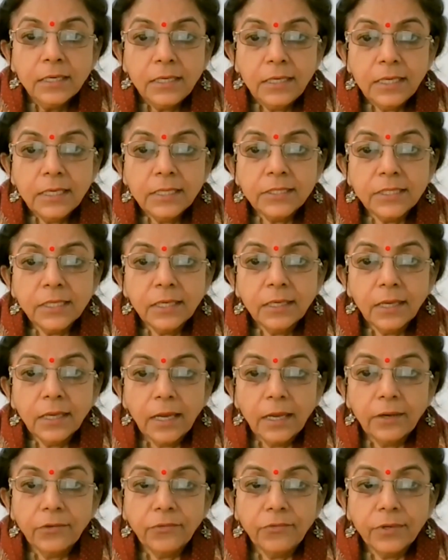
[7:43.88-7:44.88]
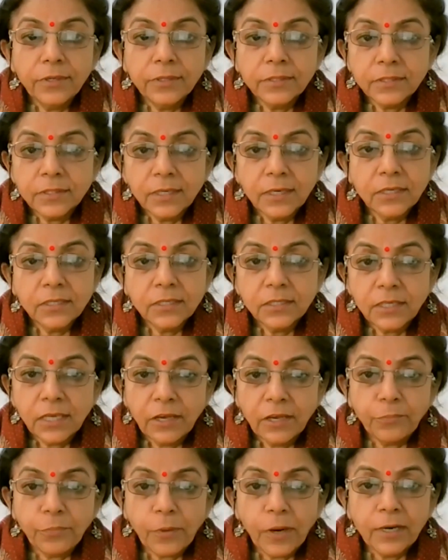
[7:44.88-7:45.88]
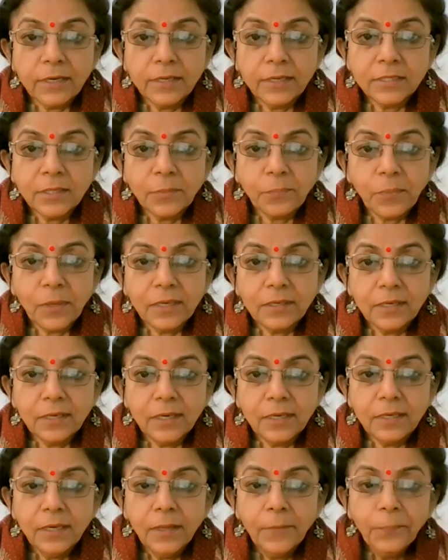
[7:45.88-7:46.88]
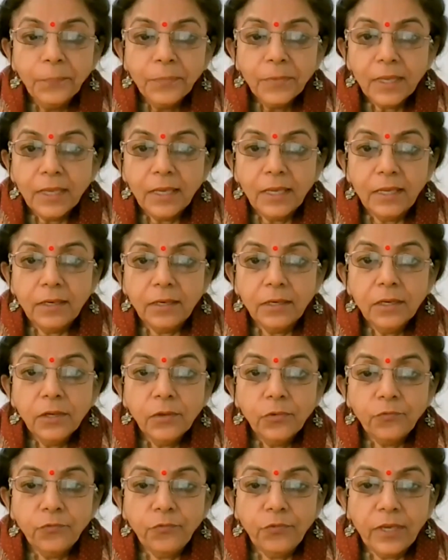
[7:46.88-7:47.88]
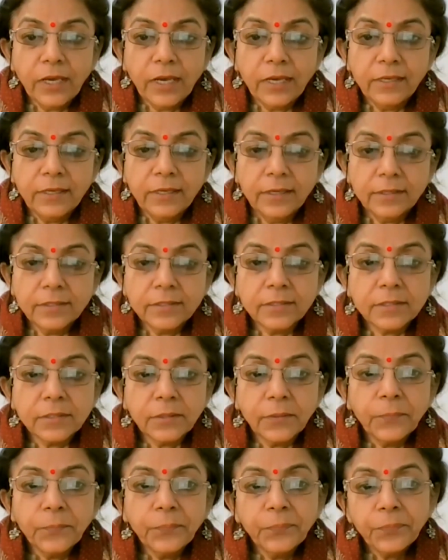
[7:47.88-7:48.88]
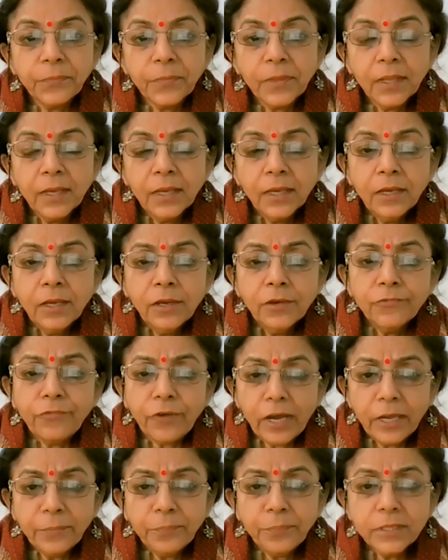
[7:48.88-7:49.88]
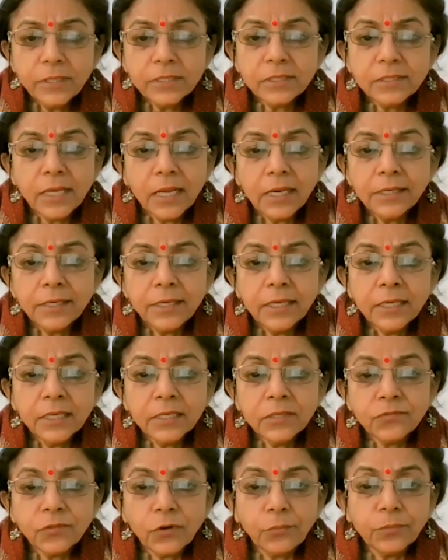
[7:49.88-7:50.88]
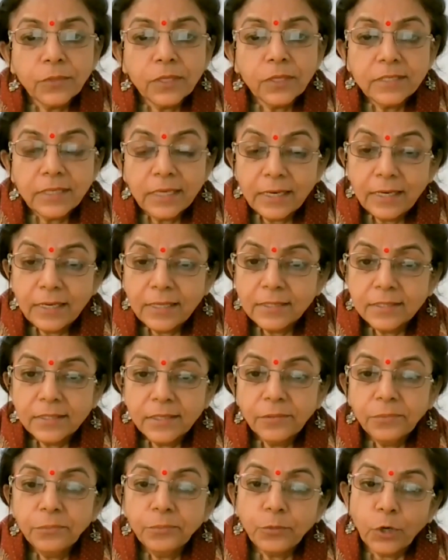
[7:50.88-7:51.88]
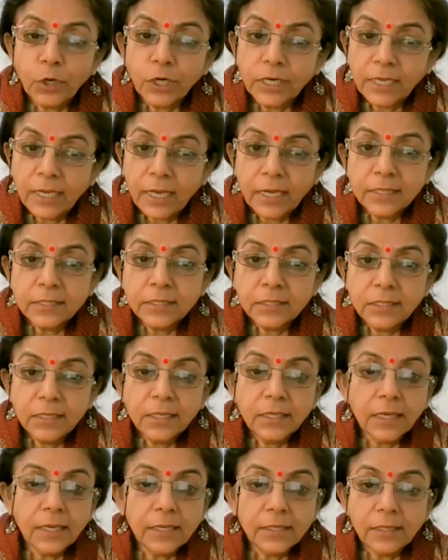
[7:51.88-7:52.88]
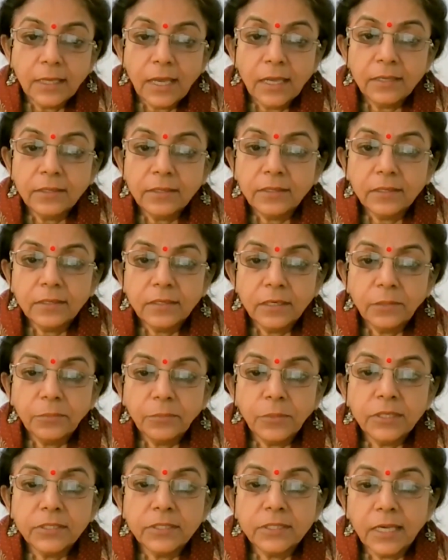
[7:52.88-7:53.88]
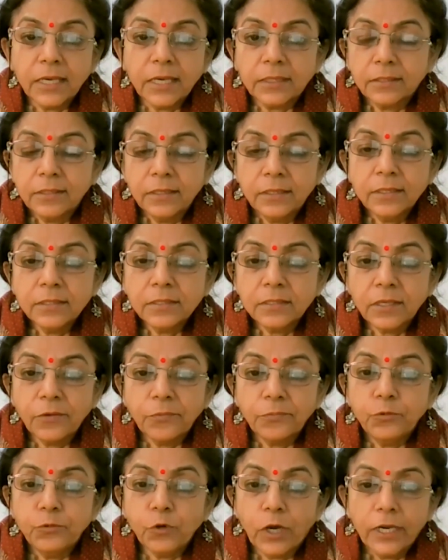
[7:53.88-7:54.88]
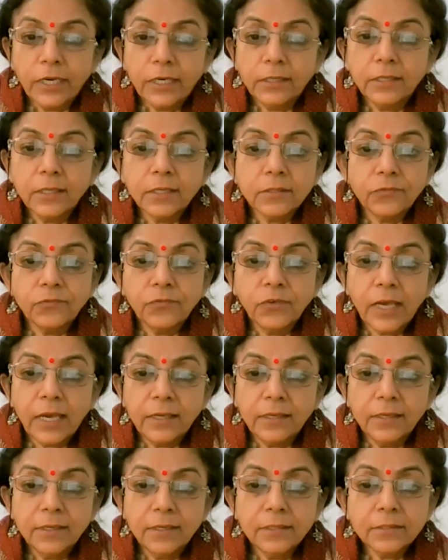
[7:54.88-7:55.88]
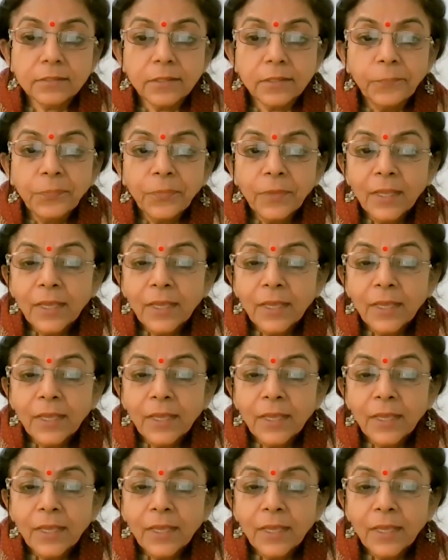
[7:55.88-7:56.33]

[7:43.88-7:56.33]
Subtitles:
teaching and research have participated in VIS. 5 personalities from the journalism, broadcasting and entertainment sectors have joined the VIS.